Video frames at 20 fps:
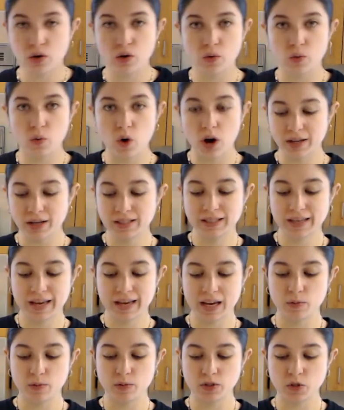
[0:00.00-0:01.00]
1
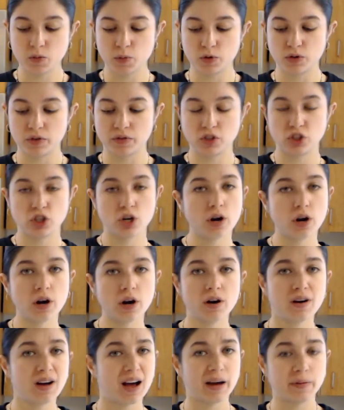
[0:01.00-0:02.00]
tablespoon of
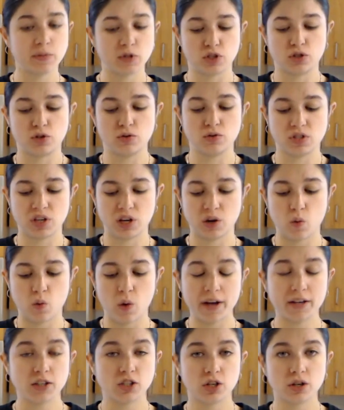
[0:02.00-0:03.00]
sugar. I'm just using
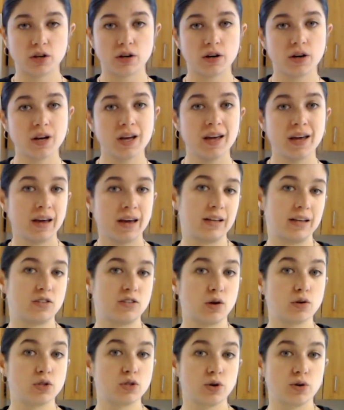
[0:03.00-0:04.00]
white sugar. It's
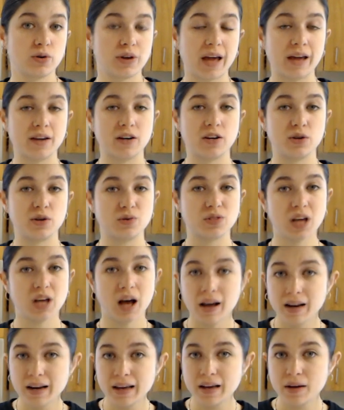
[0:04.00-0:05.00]
also okay to use
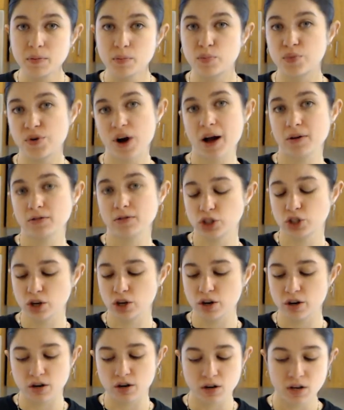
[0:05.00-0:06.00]
honey, brown
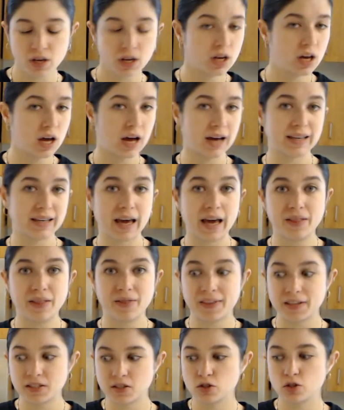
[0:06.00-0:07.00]
sugar. Again,
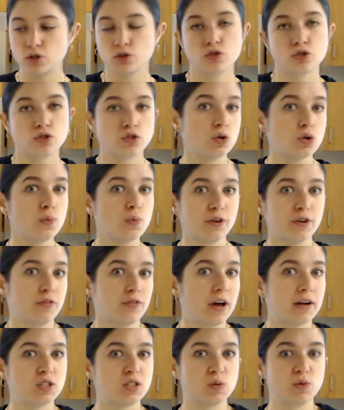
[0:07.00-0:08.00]
this is a super
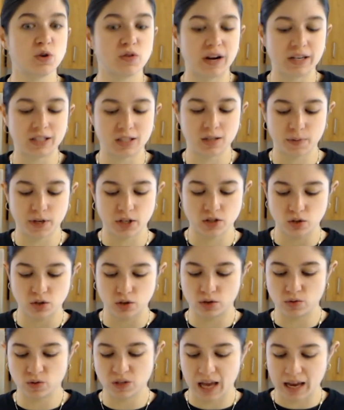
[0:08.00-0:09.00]
flexible recipe, so
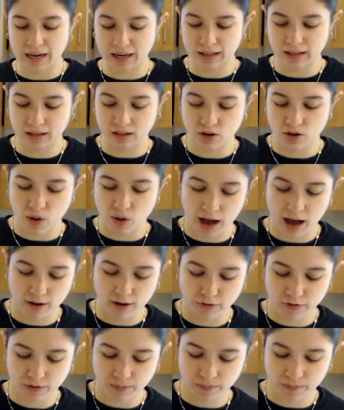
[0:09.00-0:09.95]
use anything you have.